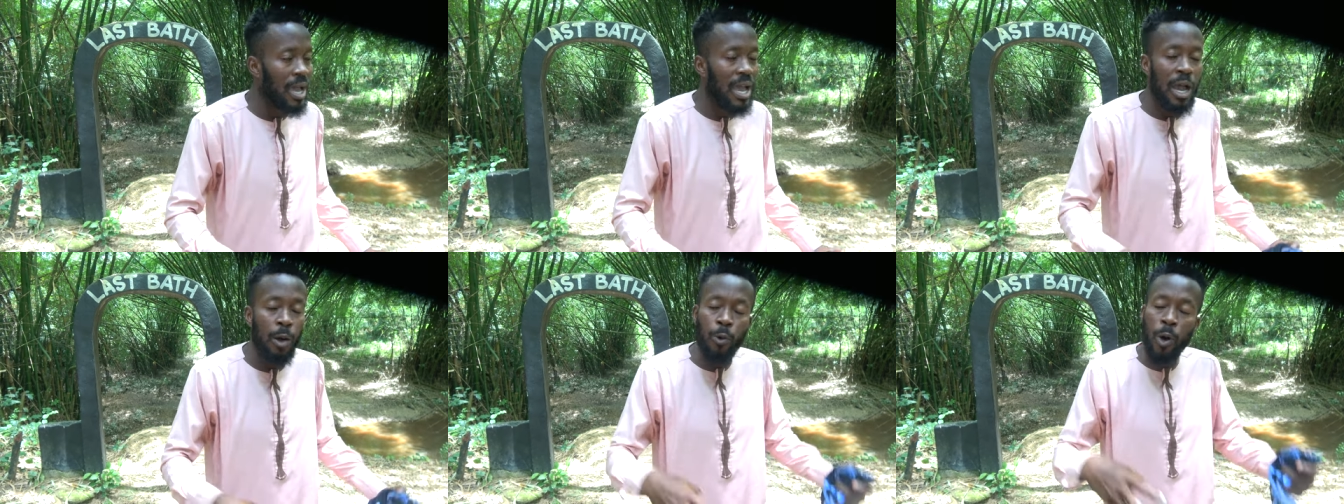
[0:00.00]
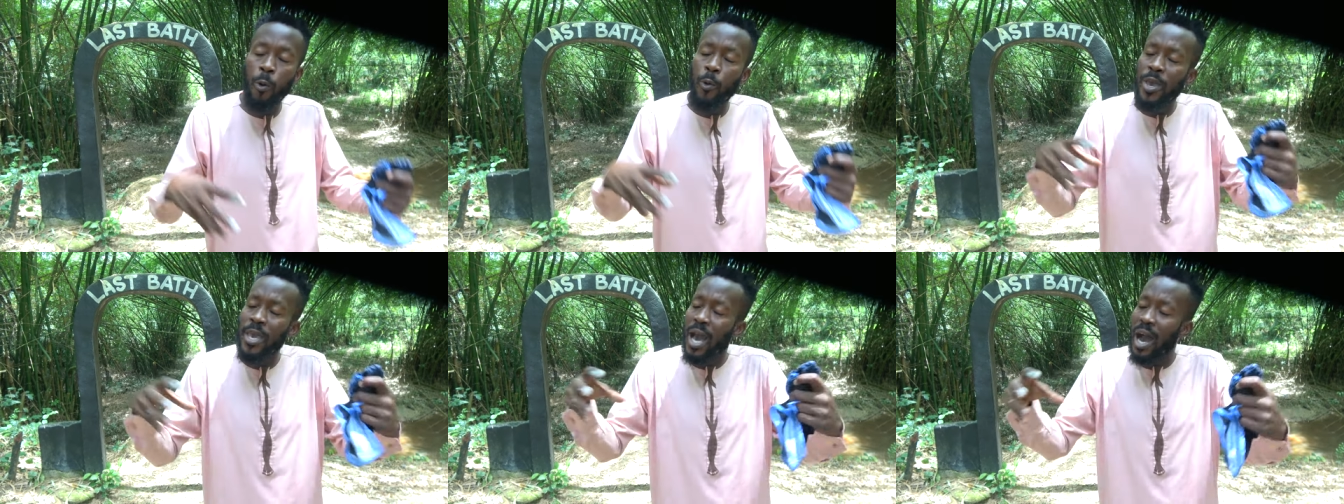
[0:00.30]
And
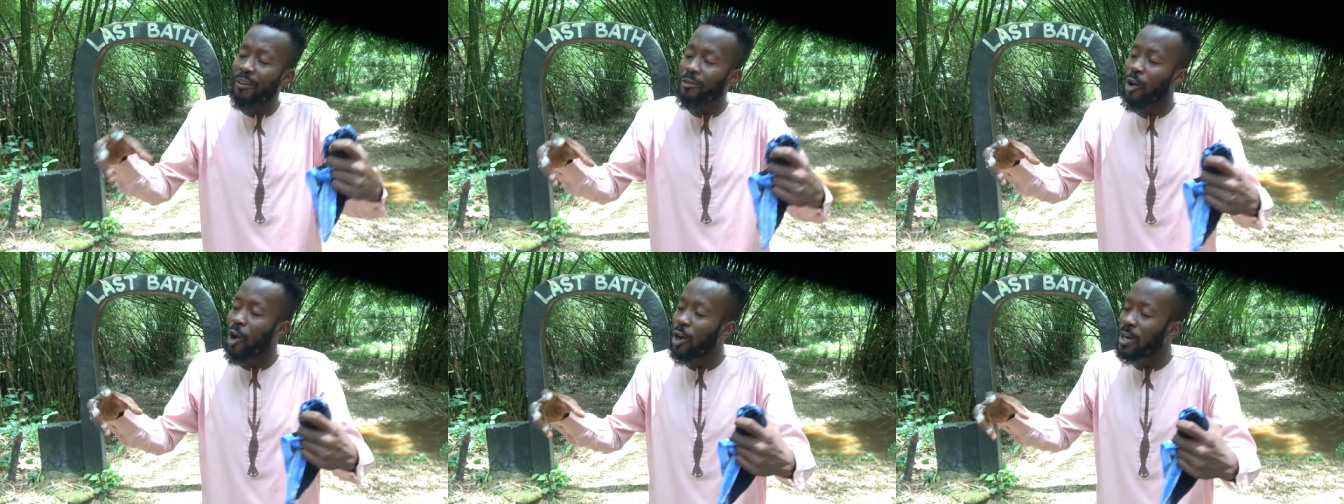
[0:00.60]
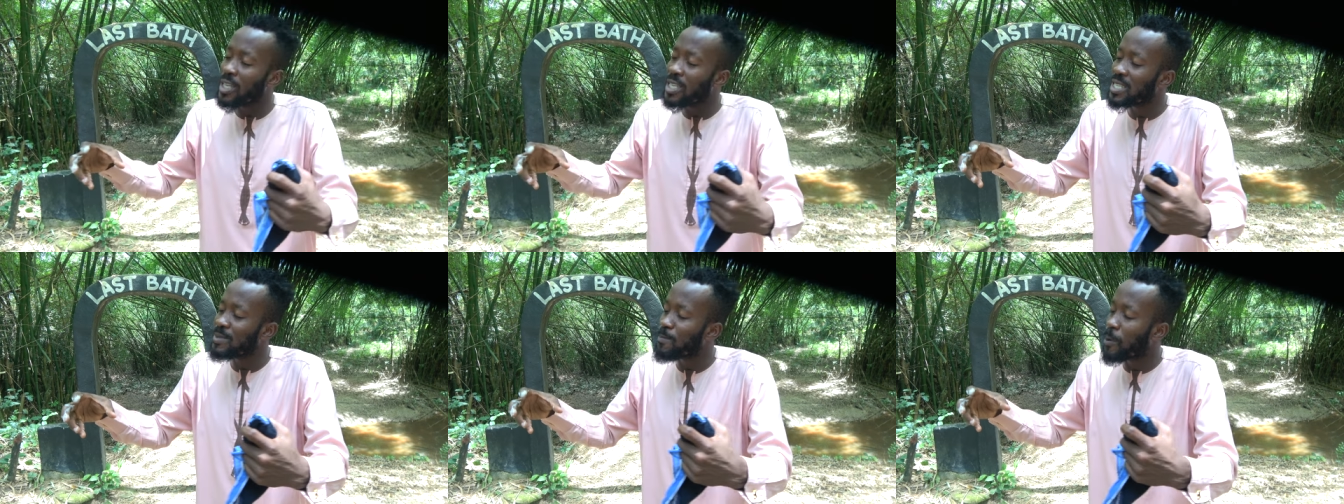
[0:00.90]
when we have all
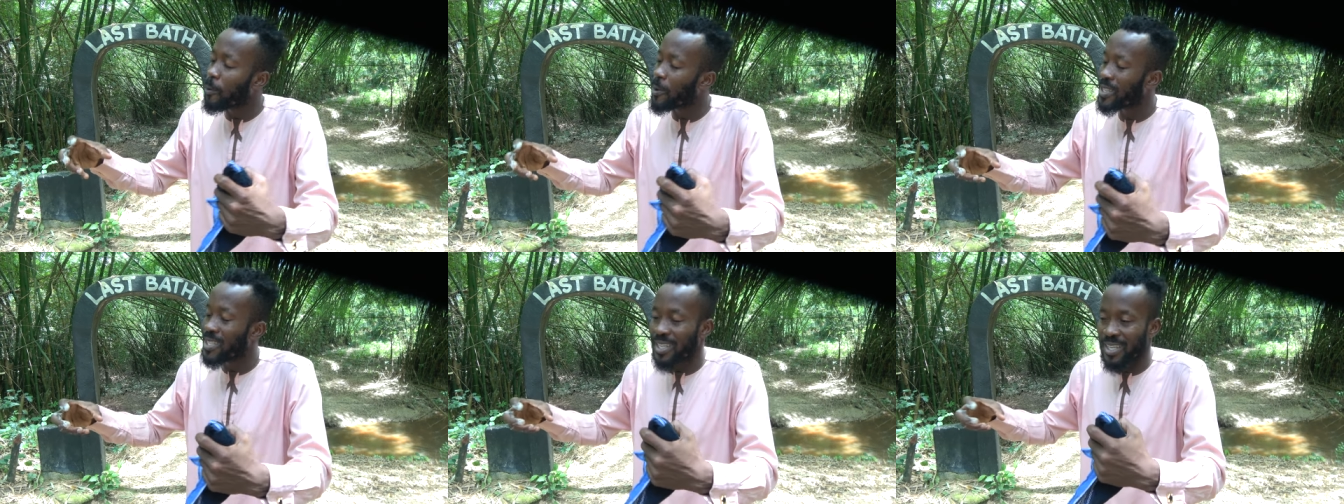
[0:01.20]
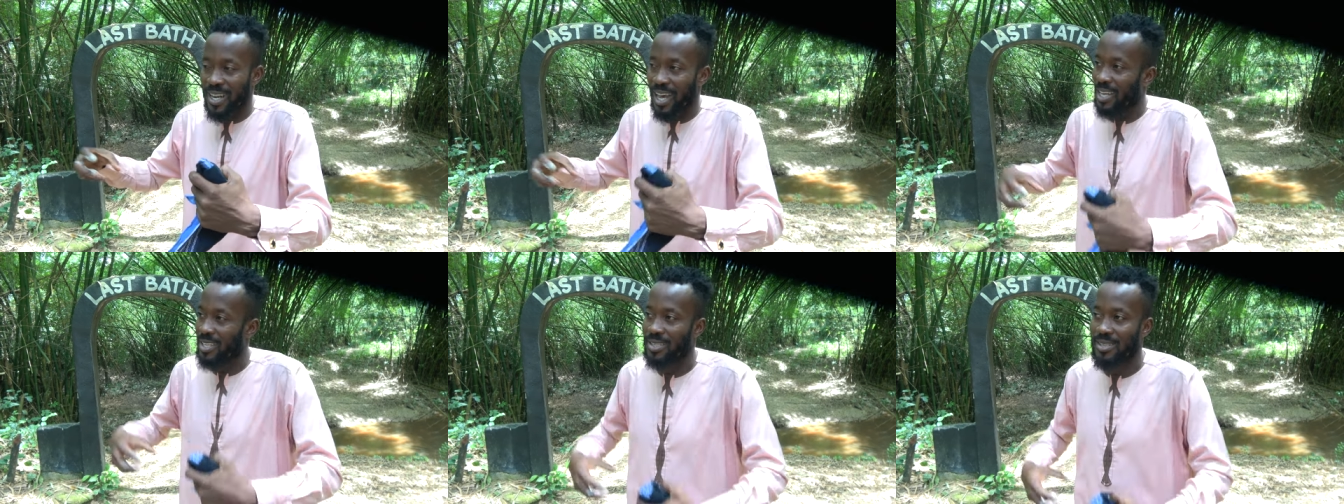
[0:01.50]
these spirits
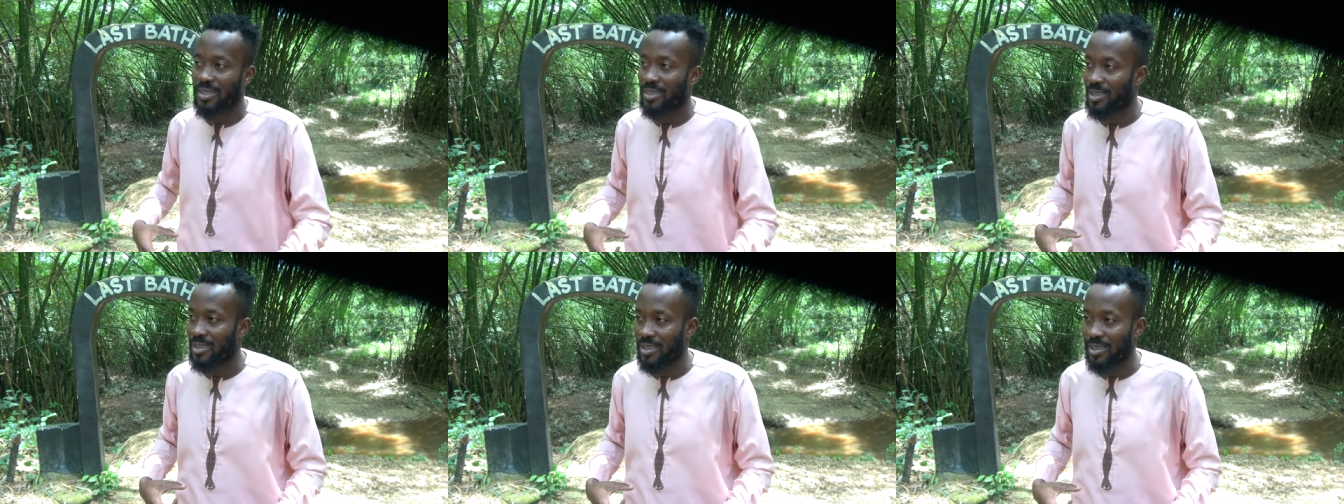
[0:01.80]
in us,